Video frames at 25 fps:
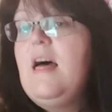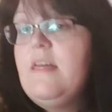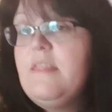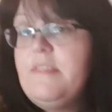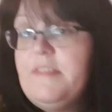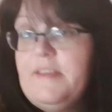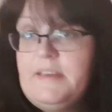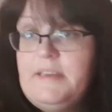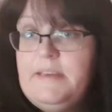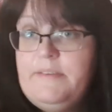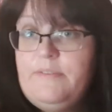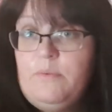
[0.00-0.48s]

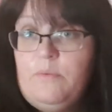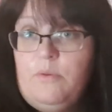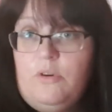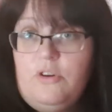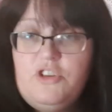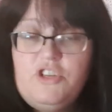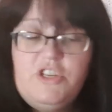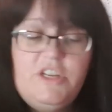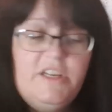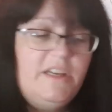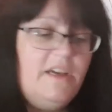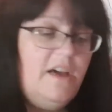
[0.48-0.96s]
thank you for
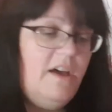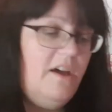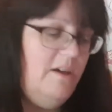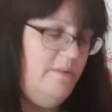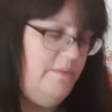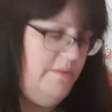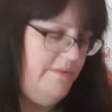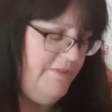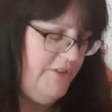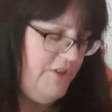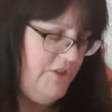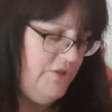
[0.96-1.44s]
watching. I hope
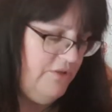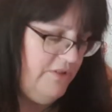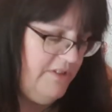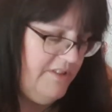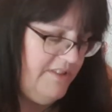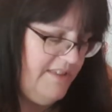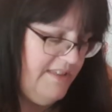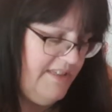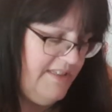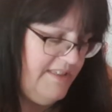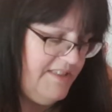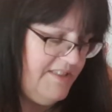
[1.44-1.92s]
you've enjoyed
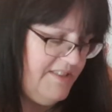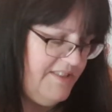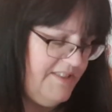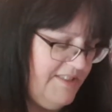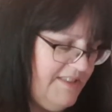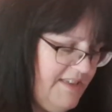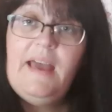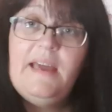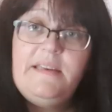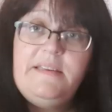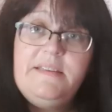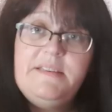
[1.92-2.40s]
this,
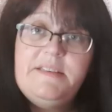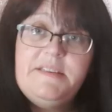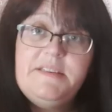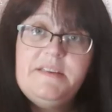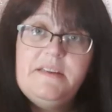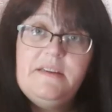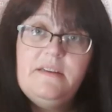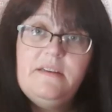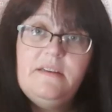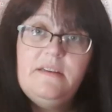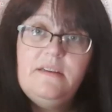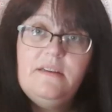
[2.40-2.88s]
and
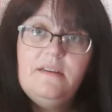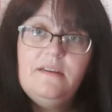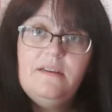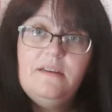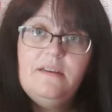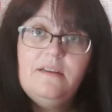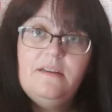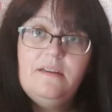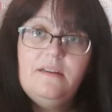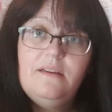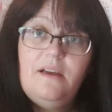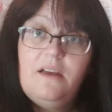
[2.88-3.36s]

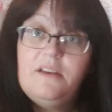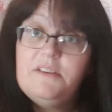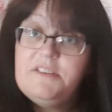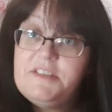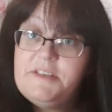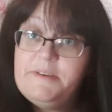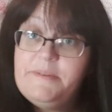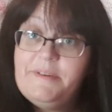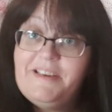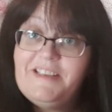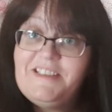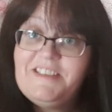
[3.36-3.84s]
I'll
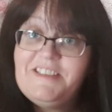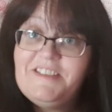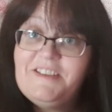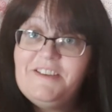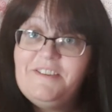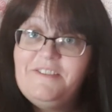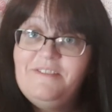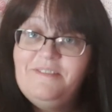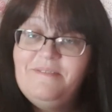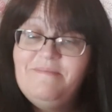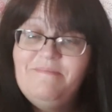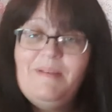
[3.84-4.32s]
see you again
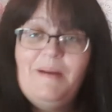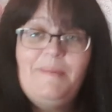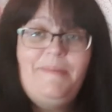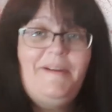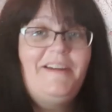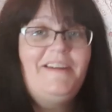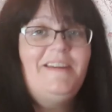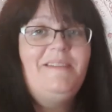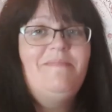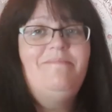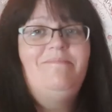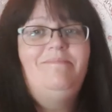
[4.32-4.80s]
soon. Bye
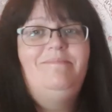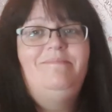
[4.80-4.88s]
bye.